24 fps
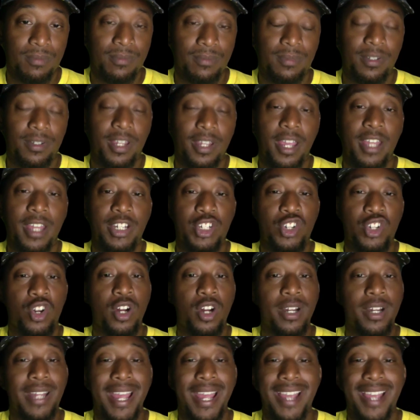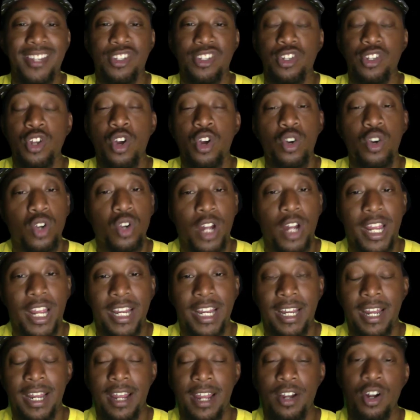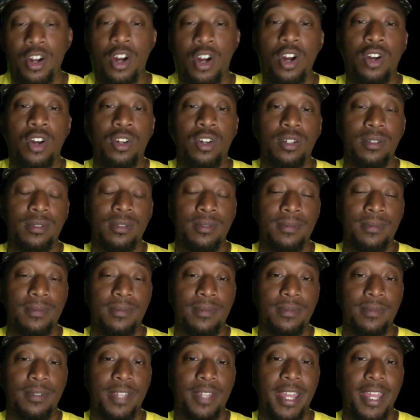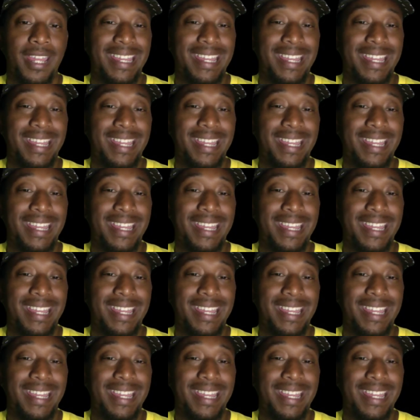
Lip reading: Okay. John has no credit at all. Okay.